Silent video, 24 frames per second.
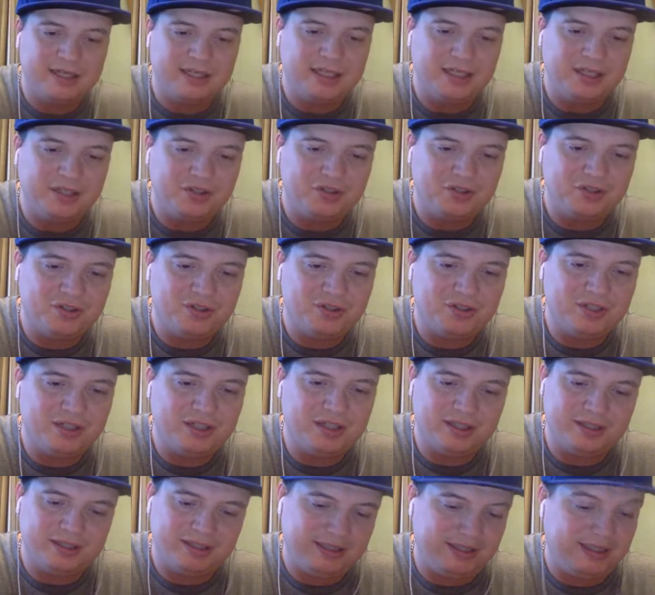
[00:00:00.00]
he
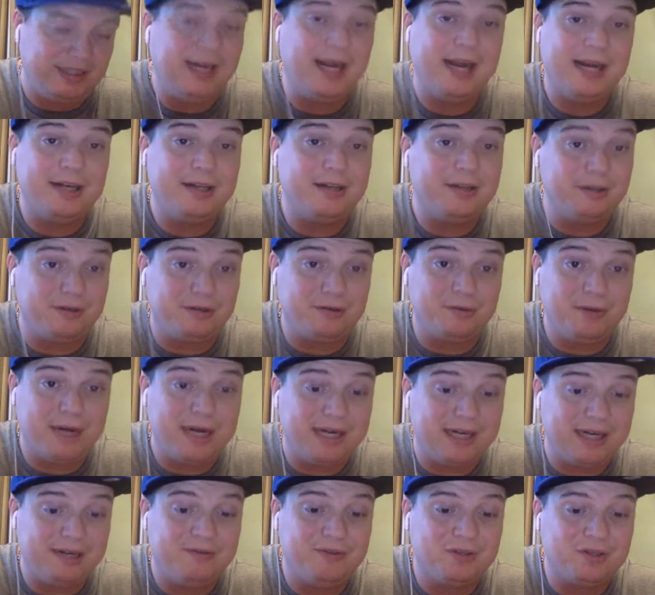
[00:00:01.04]
gained a little
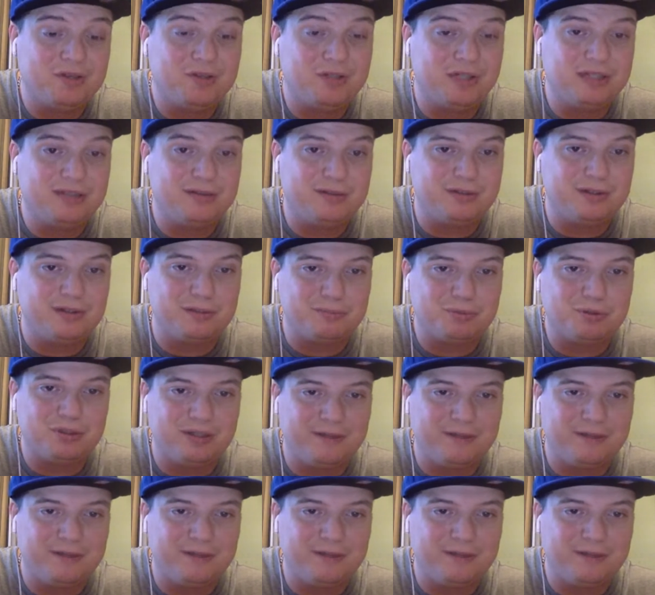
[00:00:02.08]
weight, even though he's still pretty